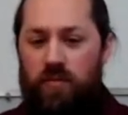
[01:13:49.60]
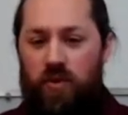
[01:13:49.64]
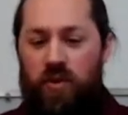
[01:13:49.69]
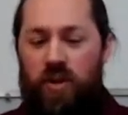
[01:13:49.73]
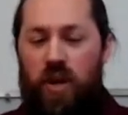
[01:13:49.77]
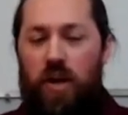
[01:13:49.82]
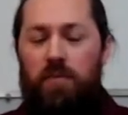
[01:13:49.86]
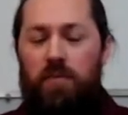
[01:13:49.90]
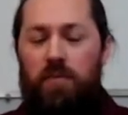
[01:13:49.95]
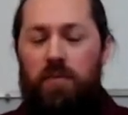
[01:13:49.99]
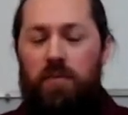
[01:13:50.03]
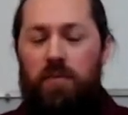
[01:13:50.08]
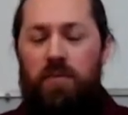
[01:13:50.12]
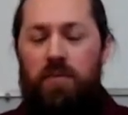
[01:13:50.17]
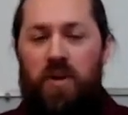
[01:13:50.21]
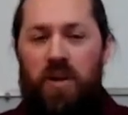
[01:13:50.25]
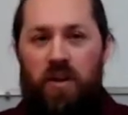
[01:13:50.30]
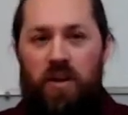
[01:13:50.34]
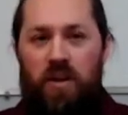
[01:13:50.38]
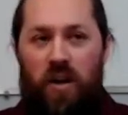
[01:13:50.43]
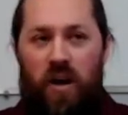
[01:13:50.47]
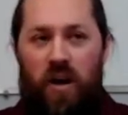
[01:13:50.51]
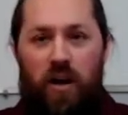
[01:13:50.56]
Okay.
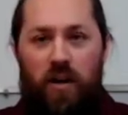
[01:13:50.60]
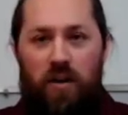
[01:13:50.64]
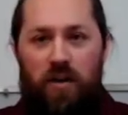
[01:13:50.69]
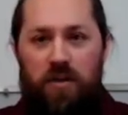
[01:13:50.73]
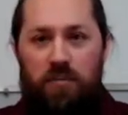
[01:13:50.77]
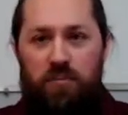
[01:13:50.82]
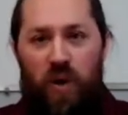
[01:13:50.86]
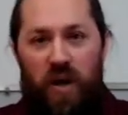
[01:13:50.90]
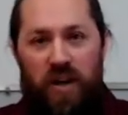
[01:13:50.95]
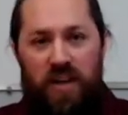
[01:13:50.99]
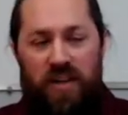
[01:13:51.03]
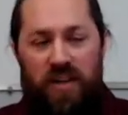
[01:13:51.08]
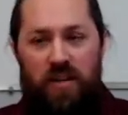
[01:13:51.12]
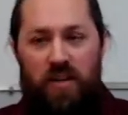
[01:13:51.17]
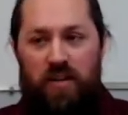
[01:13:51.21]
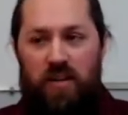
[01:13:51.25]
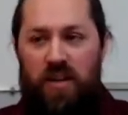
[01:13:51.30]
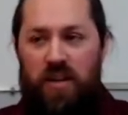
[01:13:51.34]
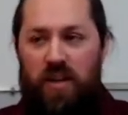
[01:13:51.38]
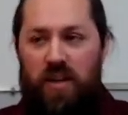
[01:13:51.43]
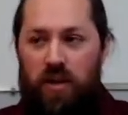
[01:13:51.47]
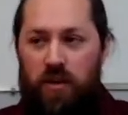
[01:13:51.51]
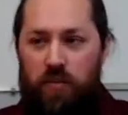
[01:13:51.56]
Uh, but in
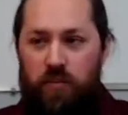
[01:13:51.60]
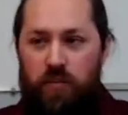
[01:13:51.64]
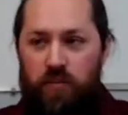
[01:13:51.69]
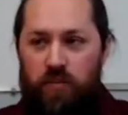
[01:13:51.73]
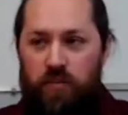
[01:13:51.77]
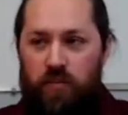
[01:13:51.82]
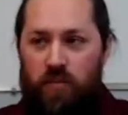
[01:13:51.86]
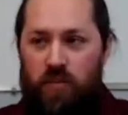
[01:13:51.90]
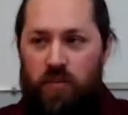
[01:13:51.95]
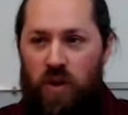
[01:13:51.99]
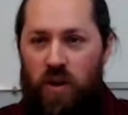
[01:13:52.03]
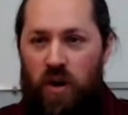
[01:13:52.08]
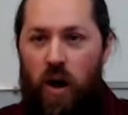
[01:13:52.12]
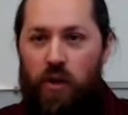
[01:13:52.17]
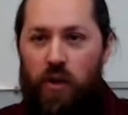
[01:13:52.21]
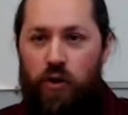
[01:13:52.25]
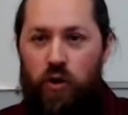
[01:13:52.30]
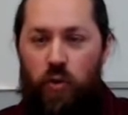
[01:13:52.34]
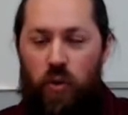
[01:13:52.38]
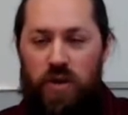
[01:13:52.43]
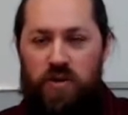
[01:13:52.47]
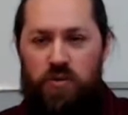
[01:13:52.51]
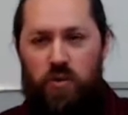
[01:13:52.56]
the
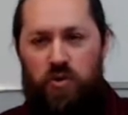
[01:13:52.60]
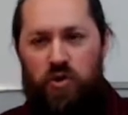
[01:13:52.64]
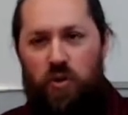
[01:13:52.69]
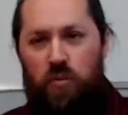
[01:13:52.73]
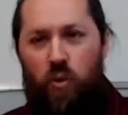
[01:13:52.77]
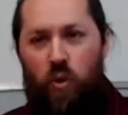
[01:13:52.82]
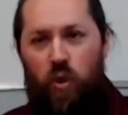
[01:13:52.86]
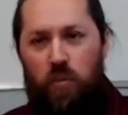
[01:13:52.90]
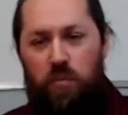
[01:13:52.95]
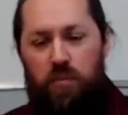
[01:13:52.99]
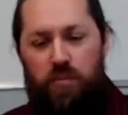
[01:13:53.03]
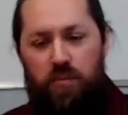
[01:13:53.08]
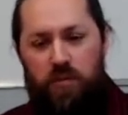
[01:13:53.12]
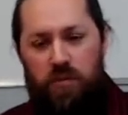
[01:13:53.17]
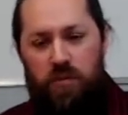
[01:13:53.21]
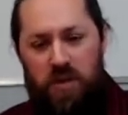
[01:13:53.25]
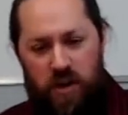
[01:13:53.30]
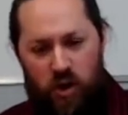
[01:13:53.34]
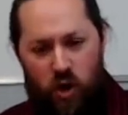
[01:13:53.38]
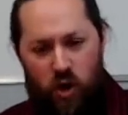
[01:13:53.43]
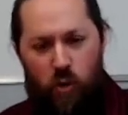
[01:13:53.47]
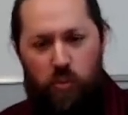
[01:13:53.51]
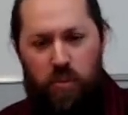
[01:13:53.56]
other ones, which are more
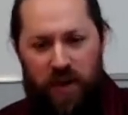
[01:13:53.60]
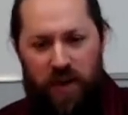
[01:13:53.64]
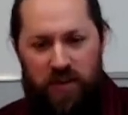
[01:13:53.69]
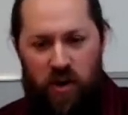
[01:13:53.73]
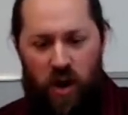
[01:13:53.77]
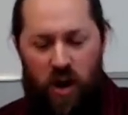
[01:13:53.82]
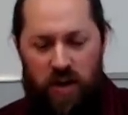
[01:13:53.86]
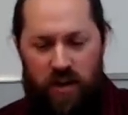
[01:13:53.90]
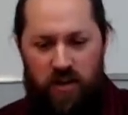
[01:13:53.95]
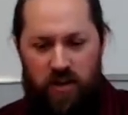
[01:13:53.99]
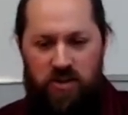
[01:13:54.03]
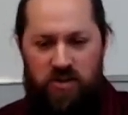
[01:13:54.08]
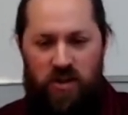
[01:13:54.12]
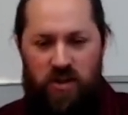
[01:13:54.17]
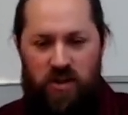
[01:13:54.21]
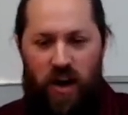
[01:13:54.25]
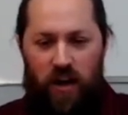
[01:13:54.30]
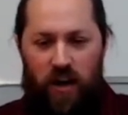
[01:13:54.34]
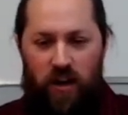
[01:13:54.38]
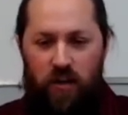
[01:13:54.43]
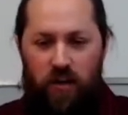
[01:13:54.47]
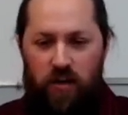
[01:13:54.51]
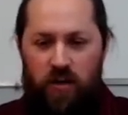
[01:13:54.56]
Neoplatonic in
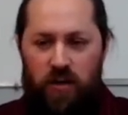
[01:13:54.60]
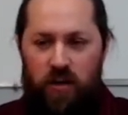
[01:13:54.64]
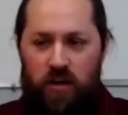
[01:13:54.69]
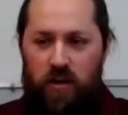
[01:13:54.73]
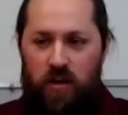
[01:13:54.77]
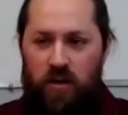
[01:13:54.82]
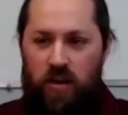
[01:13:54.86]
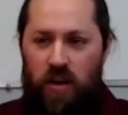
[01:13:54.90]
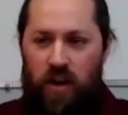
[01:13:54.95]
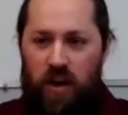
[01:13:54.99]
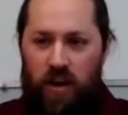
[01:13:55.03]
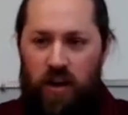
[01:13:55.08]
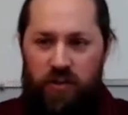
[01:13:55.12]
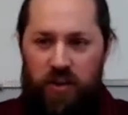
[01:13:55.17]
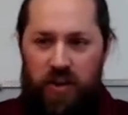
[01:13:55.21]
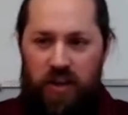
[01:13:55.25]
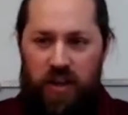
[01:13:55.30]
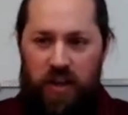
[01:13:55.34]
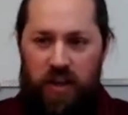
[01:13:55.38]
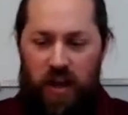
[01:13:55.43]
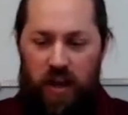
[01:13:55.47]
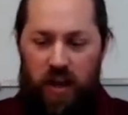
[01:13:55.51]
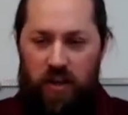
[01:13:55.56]
style, uh,
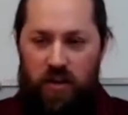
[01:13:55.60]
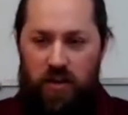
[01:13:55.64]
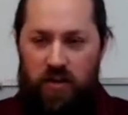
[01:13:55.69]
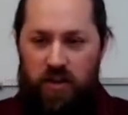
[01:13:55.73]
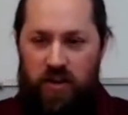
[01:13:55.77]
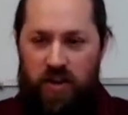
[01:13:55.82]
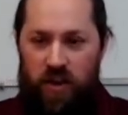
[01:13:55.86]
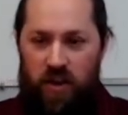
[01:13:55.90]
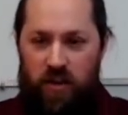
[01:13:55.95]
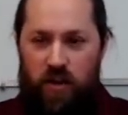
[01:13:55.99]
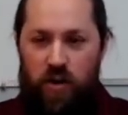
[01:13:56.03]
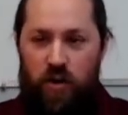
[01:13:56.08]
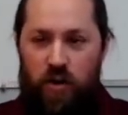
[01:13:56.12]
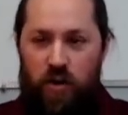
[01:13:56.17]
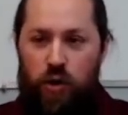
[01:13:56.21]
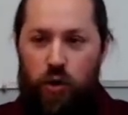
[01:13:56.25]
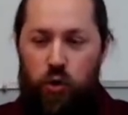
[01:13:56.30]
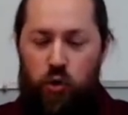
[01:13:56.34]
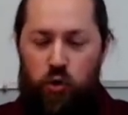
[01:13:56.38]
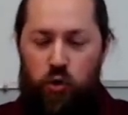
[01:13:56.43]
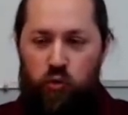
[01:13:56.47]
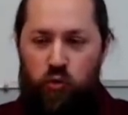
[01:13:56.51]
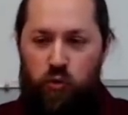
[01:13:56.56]
the, the
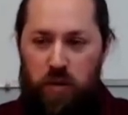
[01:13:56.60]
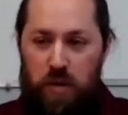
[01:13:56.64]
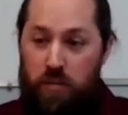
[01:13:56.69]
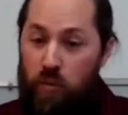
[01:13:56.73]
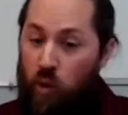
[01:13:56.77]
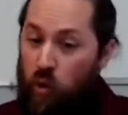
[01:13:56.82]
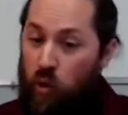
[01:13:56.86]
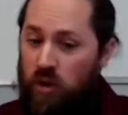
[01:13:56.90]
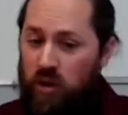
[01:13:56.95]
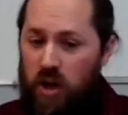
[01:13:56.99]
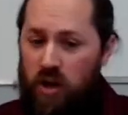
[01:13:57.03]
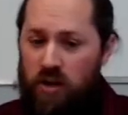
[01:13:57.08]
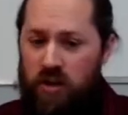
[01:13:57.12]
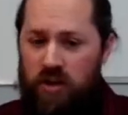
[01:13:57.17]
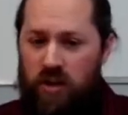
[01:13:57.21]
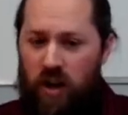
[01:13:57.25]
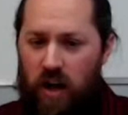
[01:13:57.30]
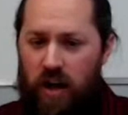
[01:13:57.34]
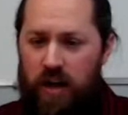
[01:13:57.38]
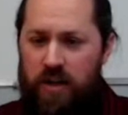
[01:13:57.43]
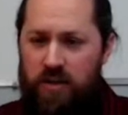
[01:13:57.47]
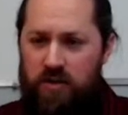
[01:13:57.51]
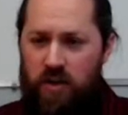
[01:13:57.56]
conclusion will be more along the
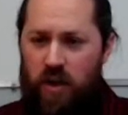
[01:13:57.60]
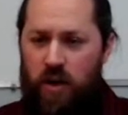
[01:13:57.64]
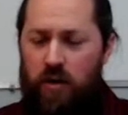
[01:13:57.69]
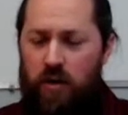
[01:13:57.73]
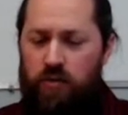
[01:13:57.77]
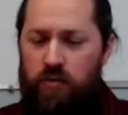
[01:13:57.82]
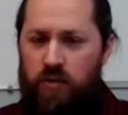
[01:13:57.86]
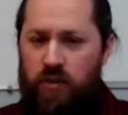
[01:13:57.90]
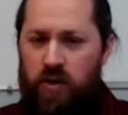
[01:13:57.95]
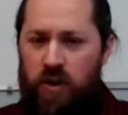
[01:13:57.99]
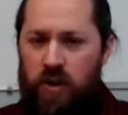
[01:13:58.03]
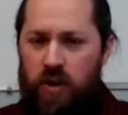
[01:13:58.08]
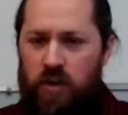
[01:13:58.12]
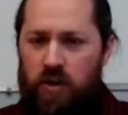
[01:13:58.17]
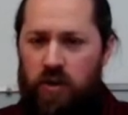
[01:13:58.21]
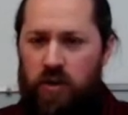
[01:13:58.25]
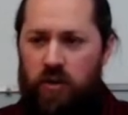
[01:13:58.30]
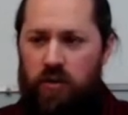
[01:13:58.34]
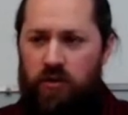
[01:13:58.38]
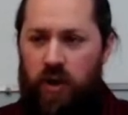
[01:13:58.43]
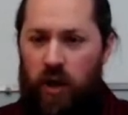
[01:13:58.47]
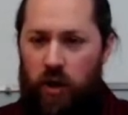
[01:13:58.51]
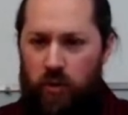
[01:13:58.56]
lines of
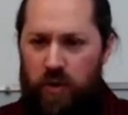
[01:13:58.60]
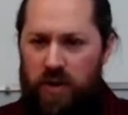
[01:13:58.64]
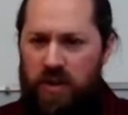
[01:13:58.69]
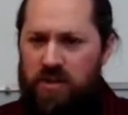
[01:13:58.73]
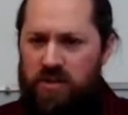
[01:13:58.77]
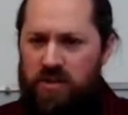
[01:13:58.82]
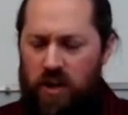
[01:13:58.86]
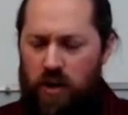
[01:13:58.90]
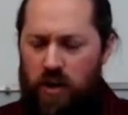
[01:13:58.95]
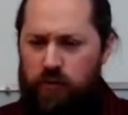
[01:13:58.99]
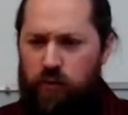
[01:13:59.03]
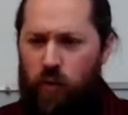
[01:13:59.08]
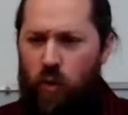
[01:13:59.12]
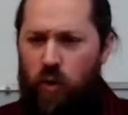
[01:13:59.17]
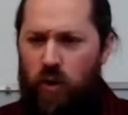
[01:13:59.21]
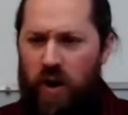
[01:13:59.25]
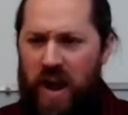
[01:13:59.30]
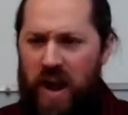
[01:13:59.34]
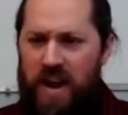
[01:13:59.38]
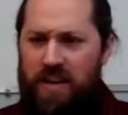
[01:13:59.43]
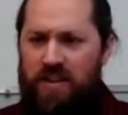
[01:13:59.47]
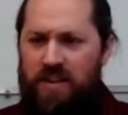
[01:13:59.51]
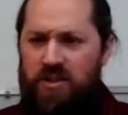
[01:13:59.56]
there is
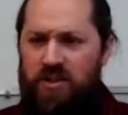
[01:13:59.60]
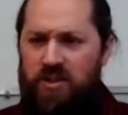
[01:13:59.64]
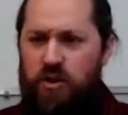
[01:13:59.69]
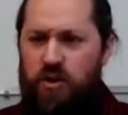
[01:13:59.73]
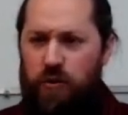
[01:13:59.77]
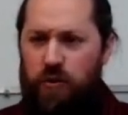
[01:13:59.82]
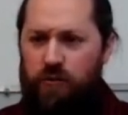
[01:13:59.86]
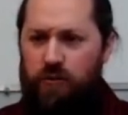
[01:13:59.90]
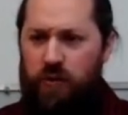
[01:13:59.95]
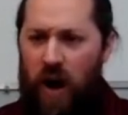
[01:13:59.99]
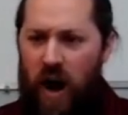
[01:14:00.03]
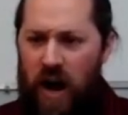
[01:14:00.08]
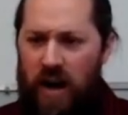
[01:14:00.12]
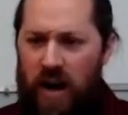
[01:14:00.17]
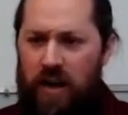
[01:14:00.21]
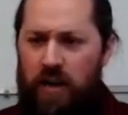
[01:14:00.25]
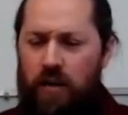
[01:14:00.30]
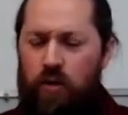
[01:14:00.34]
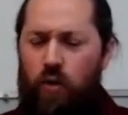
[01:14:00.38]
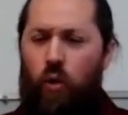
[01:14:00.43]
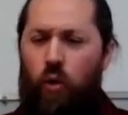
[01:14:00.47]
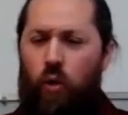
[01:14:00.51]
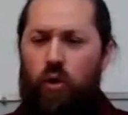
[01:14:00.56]
therefore a
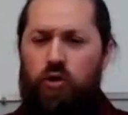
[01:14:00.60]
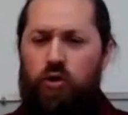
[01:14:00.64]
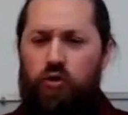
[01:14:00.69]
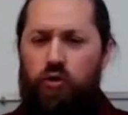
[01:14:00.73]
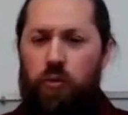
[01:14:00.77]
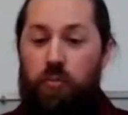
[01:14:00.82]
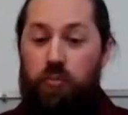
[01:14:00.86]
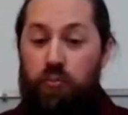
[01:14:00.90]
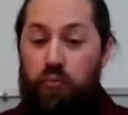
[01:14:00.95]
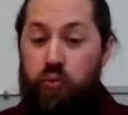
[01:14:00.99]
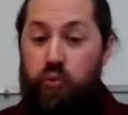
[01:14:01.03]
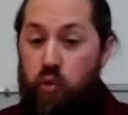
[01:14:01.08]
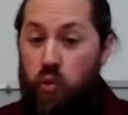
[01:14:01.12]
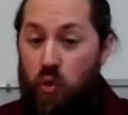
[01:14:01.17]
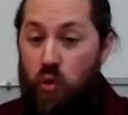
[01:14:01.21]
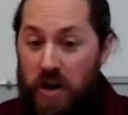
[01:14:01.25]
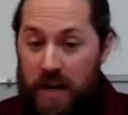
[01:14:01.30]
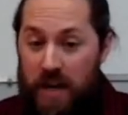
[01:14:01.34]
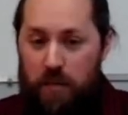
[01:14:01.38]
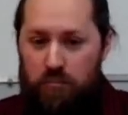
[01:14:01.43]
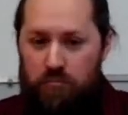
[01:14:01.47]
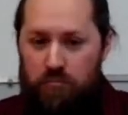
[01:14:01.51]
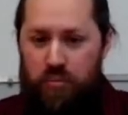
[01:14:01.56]
divine or
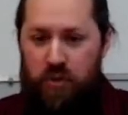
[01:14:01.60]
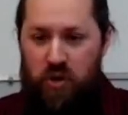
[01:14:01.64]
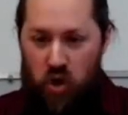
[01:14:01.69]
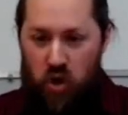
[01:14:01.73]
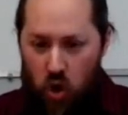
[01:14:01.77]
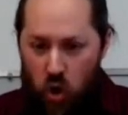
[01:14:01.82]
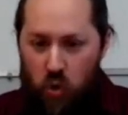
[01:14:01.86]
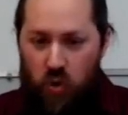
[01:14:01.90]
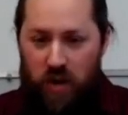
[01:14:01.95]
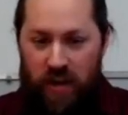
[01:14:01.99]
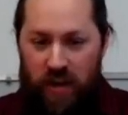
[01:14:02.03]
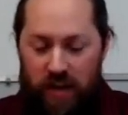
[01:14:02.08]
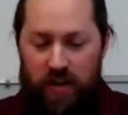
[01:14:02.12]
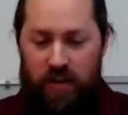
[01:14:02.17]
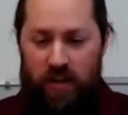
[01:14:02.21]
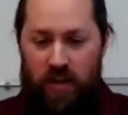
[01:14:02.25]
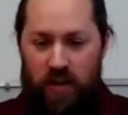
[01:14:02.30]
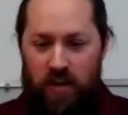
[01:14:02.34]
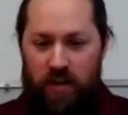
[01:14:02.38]
supreme beauty,